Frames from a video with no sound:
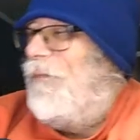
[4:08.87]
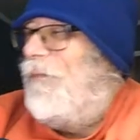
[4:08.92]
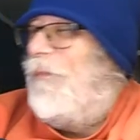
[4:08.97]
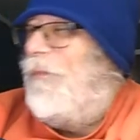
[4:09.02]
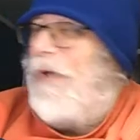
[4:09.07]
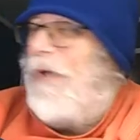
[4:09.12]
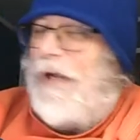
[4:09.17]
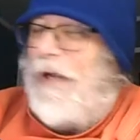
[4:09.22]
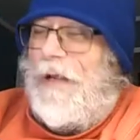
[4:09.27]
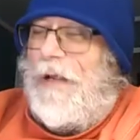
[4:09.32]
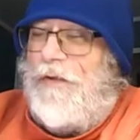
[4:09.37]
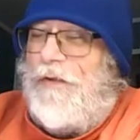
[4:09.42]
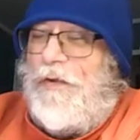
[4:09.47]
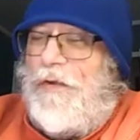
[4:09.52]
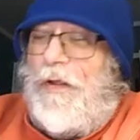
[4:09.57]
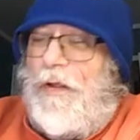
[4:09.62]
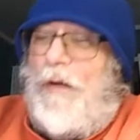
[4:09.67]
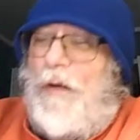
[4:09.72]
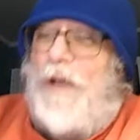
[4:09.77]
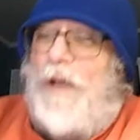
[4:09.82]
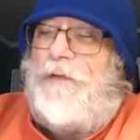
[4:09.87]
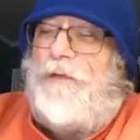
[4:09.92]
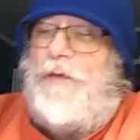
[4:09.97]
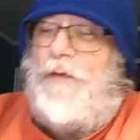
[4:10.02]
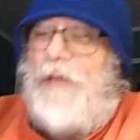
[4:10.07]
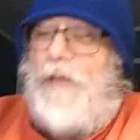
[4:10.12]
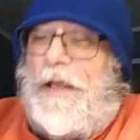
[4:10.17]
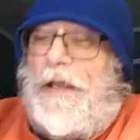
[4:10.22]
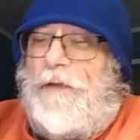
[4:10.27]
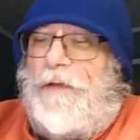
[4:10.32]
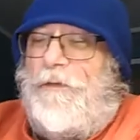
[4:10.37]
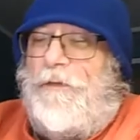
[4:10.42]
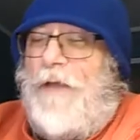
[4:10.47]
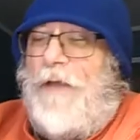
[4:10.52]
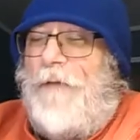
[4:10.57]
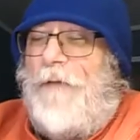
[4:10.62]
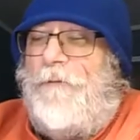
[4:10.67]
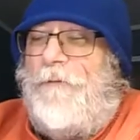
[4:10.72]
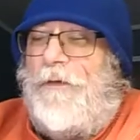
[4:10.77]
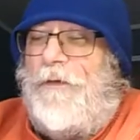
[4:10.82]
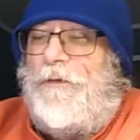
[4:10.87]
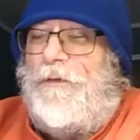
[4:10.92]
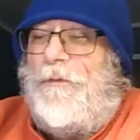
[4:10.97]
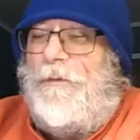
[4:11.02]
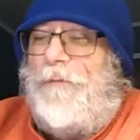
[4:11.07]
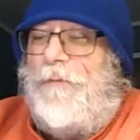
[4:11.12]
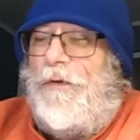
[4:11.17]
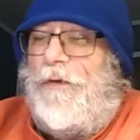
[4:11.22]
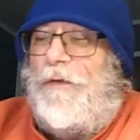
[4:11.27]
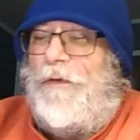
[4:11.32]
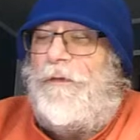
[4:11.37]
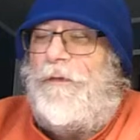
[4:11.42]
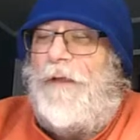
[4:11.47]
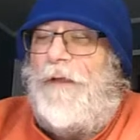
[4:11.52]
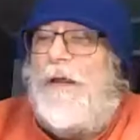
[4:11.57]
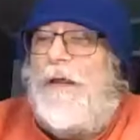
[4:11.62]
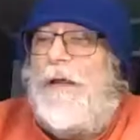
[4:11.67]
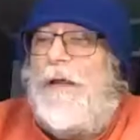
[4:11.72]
but i do i do like his nonfiction books